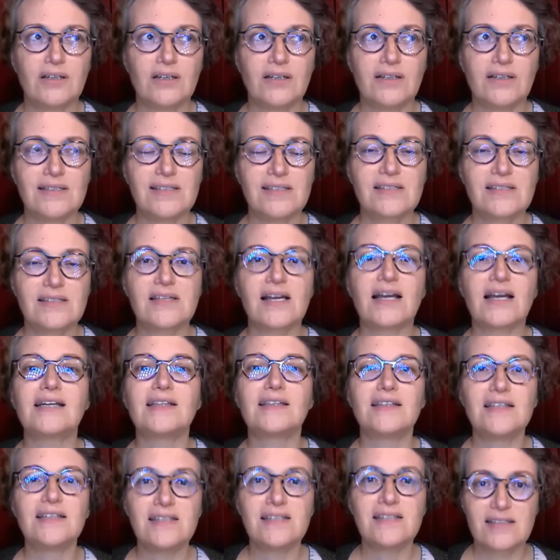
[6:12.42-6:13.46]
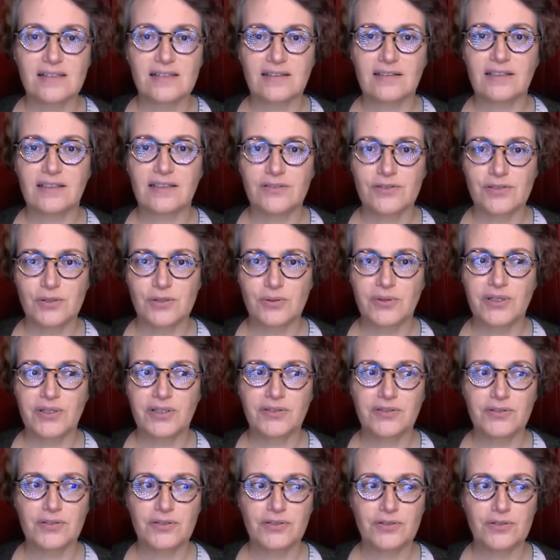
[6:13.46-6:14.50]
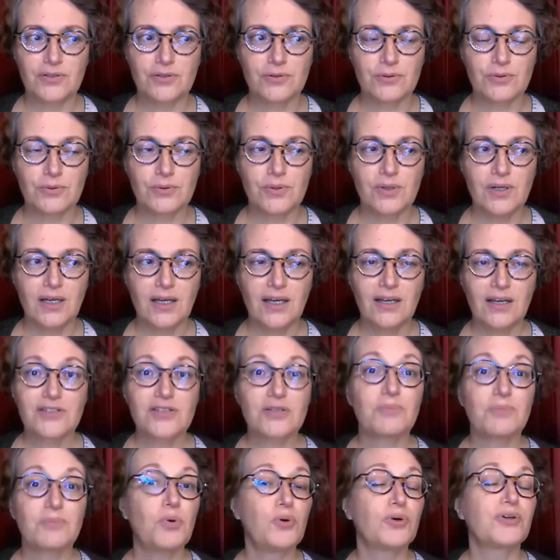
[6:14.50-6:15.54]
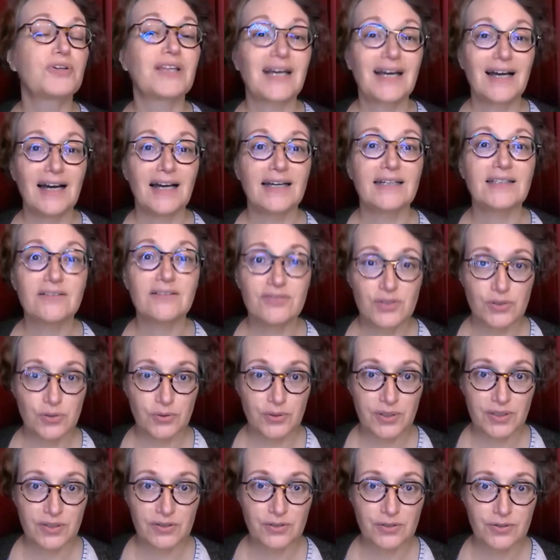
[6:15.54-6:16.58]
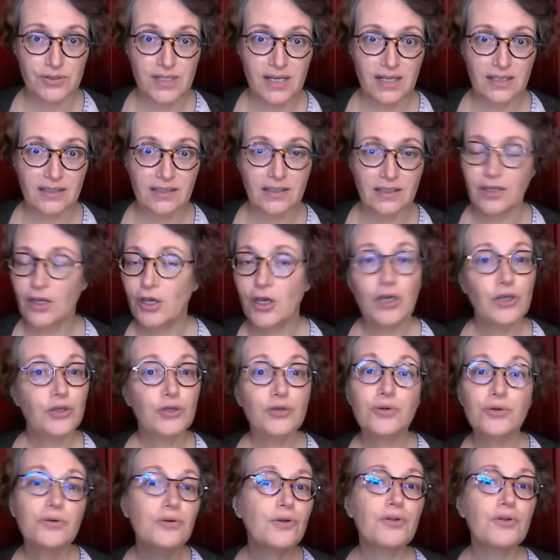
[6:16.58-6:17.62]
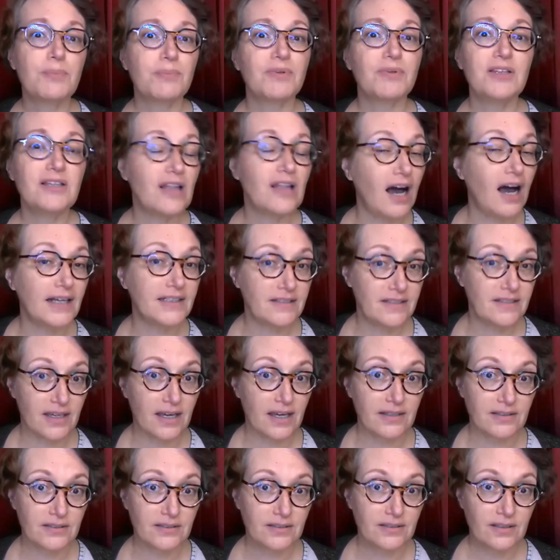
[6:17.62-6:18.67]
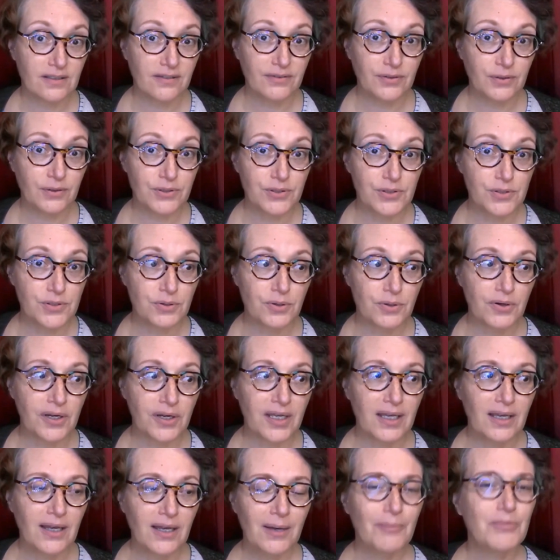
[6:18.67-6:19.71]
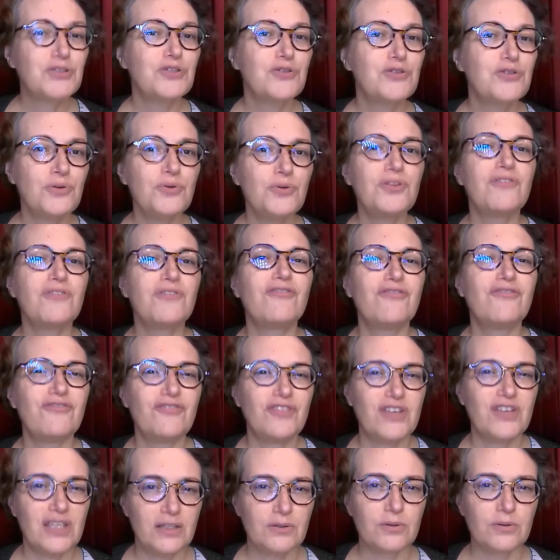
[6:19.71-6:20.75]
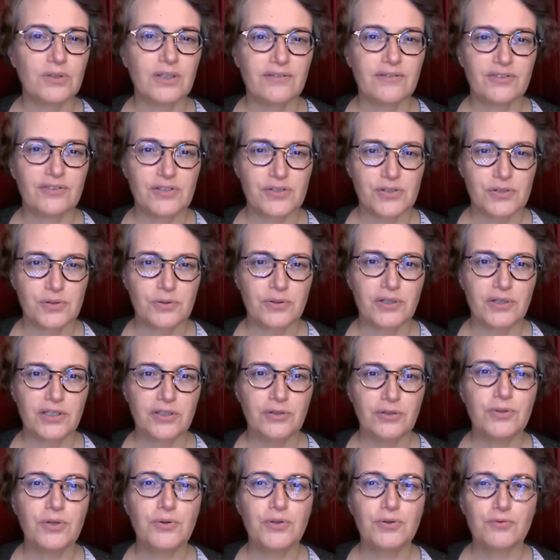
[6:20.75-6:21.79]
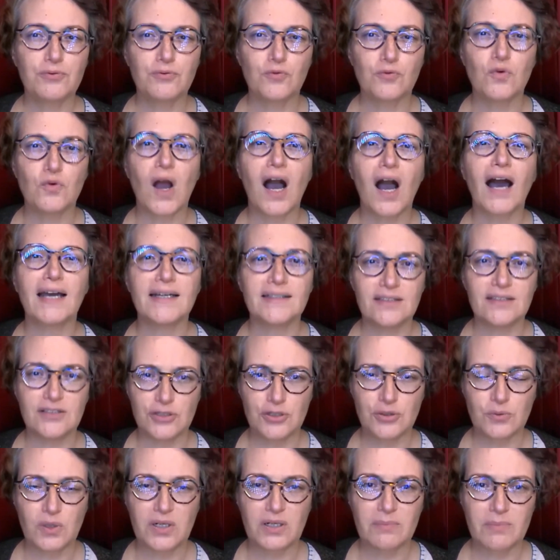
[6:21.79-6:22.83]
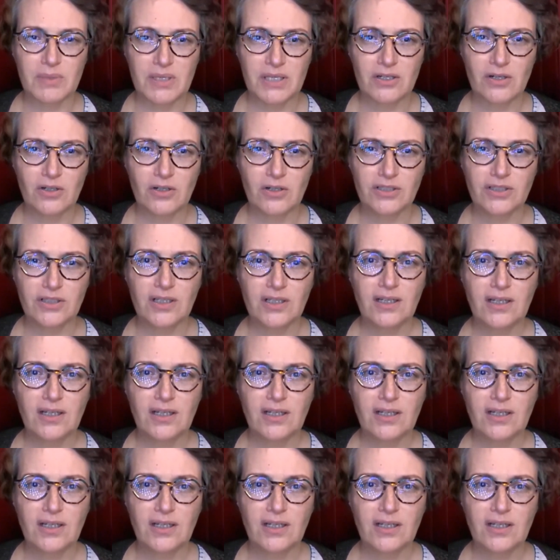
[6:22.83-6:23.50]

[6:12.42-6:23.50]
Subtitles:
stylistically is going to support the kind of story that you're telling. You don't know the plot yet of your story, but you know the feel of the story. You know the ride that you want to be on.